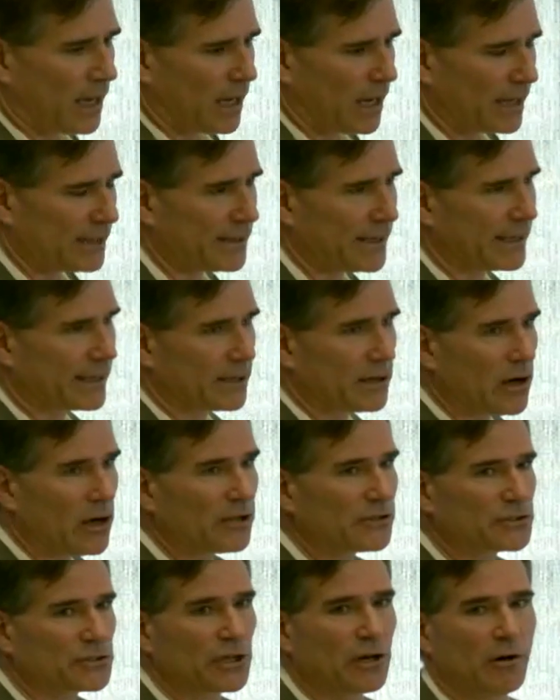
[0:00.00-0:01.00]
I think it
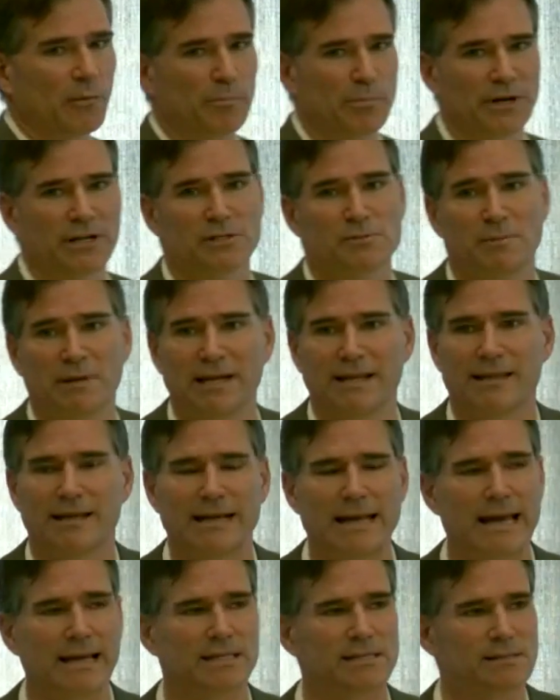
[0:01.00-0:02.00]
also brings me to the
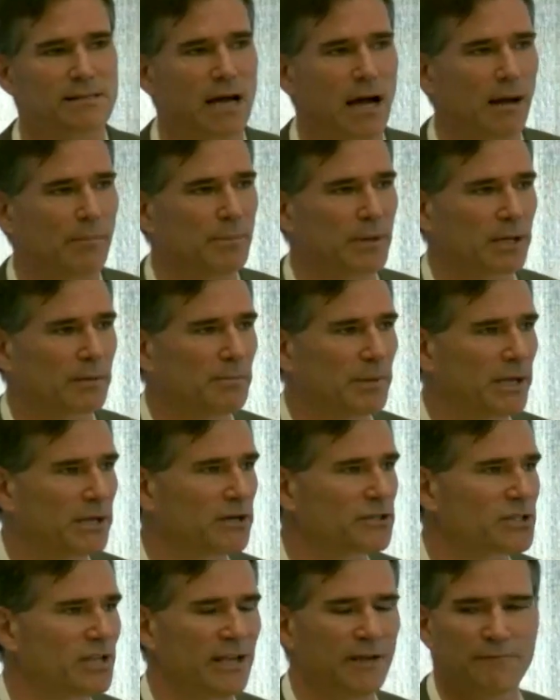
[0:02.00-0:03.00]
next topic
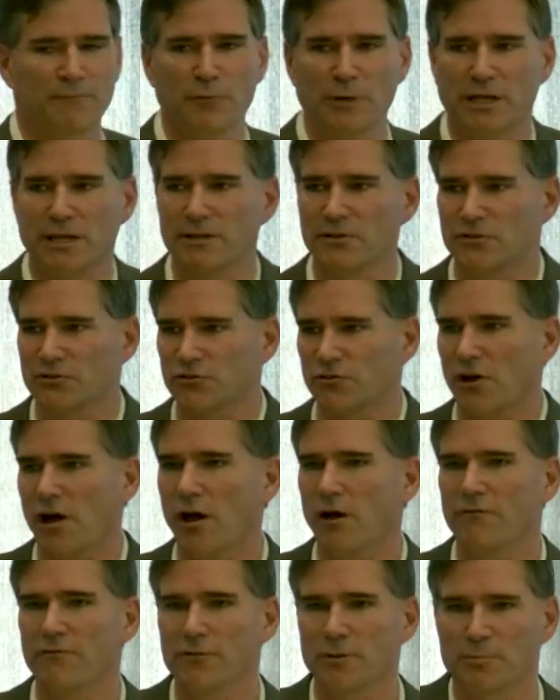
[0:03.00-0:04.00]
because if we can
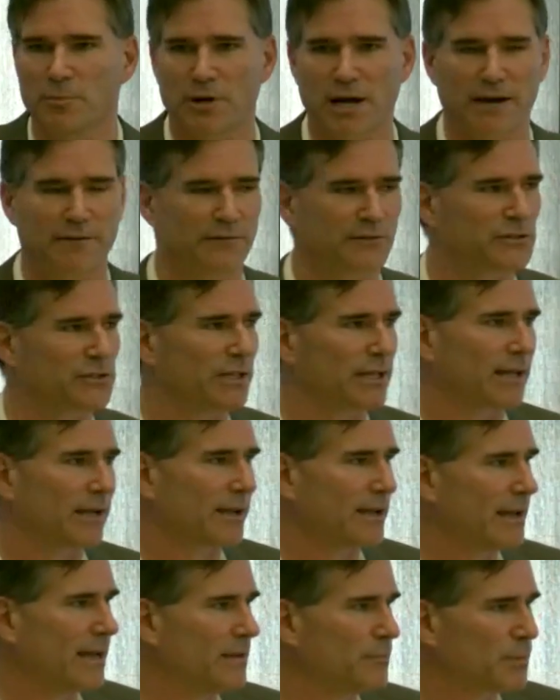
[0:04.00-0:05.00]
solve the privacy,
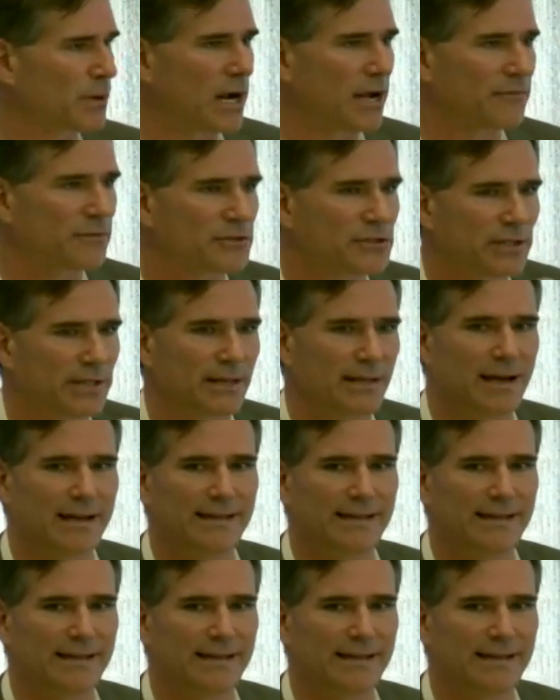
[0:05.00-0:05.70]
privacy and